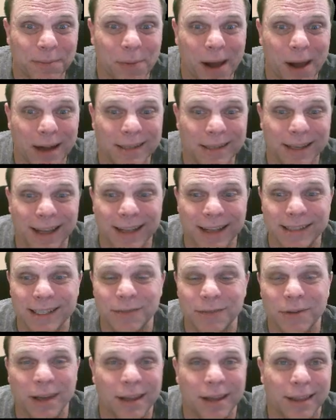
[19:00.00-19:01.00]
and practice again,
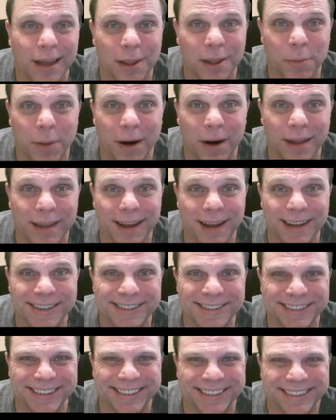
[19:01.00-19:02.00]
see if you can get the other part of the
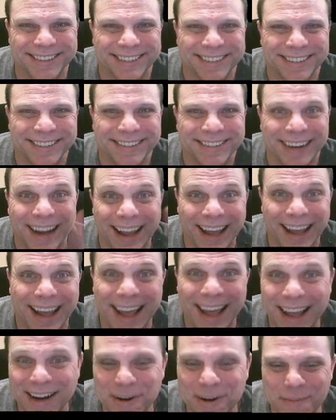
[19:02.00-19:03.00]
answer.
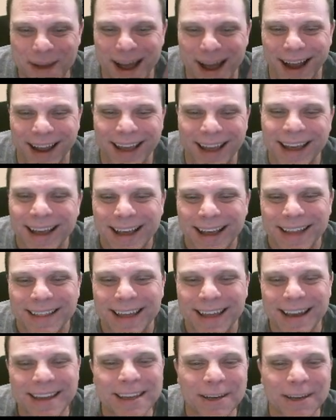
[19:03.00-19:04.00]
And you're back.
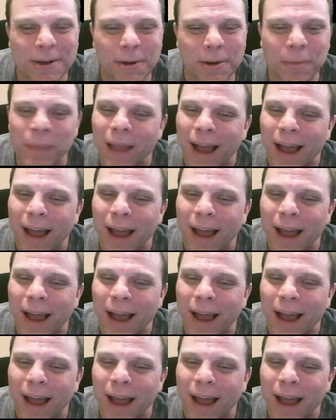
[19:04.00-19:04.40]
Thank you.